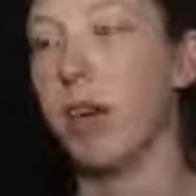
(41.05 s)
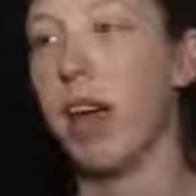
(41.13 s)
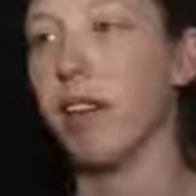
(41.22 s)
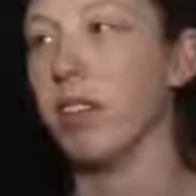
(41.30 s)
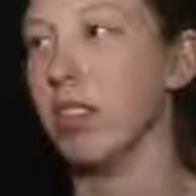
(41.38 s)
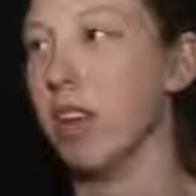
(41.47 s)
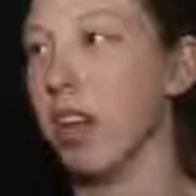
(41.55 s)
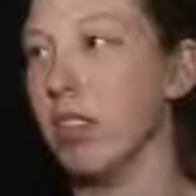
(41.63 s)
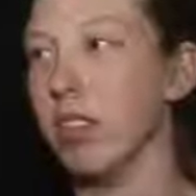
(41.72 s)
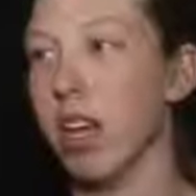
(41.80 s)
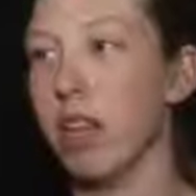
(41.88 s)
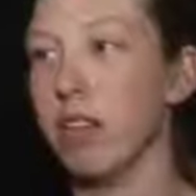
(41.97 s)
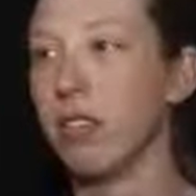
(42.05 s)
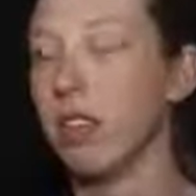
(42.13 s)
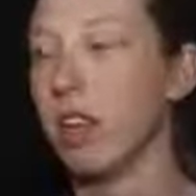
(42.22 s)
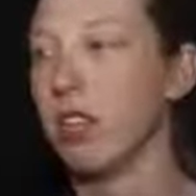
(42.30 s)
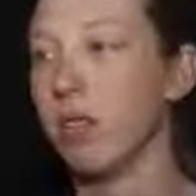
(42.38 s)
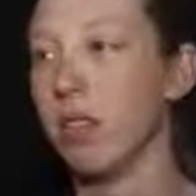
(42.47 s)
We have to stay ourselves.
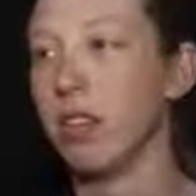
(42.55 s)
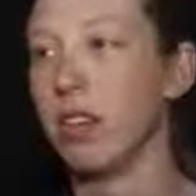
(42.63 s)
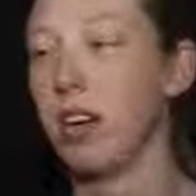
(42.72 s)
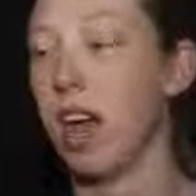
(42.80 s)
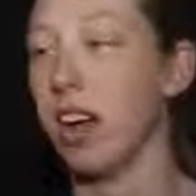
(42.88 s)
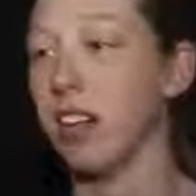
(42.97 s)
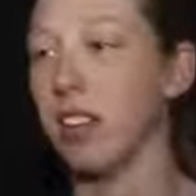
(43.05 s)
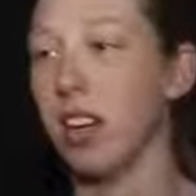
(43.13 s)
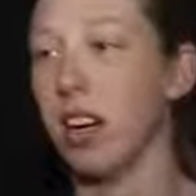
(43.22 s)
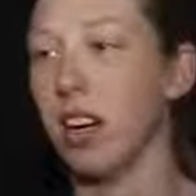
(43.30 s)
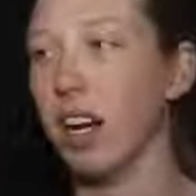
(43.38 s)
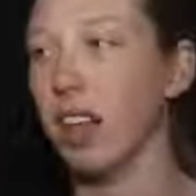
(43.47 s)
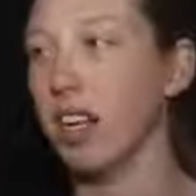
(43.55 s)
That's what's got us here,